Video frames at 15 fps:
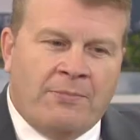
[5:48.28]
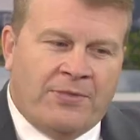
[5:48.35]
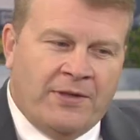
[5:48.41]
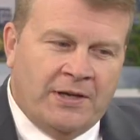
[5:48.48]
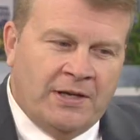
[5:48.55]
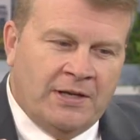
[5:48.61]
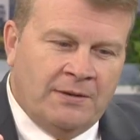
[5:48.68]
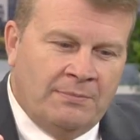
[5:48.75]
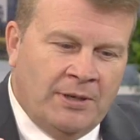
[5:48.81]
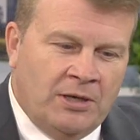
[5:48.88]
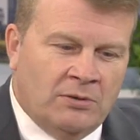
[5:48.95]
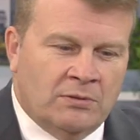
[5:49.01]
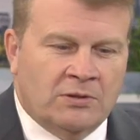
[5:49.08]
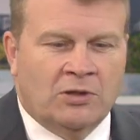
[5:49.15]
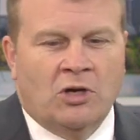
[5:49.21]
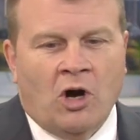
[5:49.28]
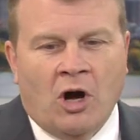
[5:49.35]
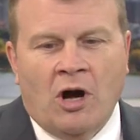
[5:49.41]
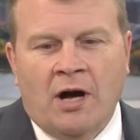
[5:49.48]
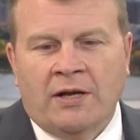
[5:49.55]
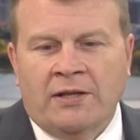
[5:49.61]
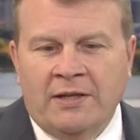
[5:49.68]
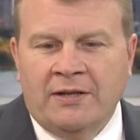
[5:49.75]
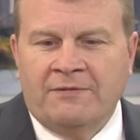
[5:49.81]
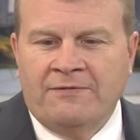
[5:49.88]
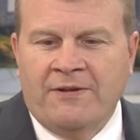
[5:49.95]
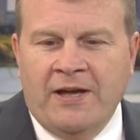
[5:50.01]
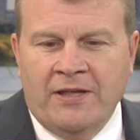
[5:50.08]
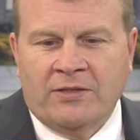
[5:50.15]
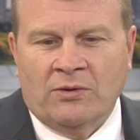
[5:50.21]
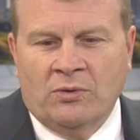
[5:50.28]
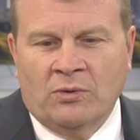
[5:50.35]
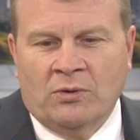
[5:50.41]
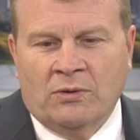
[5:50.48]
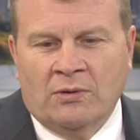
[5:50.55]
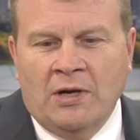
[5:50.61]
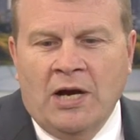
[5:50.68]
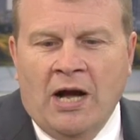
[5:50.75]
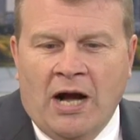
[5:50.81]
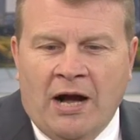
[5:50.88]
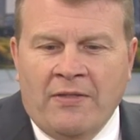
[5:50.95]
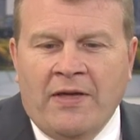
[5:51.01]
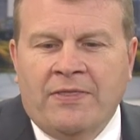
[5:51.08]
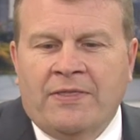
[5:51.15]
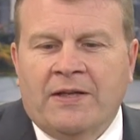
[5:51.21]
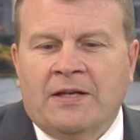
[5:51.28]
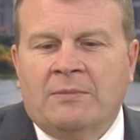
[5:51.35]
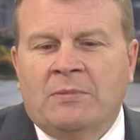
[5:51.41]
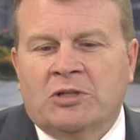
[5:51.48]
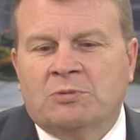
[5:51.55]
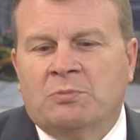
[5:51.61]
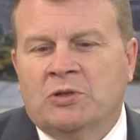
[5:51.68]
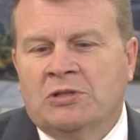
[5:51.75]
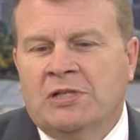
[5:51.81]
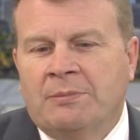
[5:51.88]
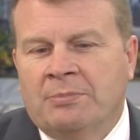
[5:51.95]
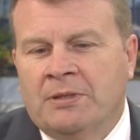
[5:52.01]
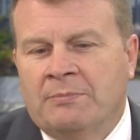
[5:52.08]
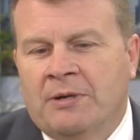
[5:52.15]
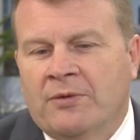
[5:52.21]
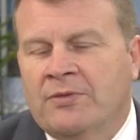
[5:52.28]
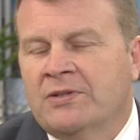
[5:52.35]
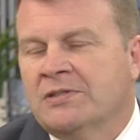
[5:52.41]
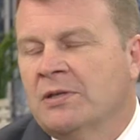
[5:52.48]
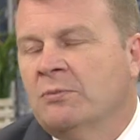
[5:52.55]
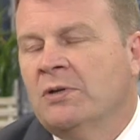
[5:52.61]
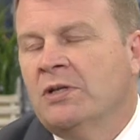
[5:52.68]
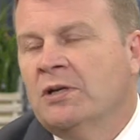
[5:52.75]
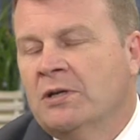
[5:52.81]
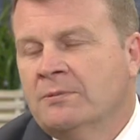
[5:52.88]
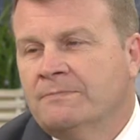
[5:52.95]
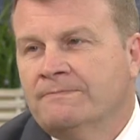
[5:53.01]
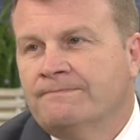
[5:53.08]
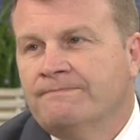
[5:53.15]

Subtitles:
thinking about God and their faith, or are they thinking much more deeply about this than we know?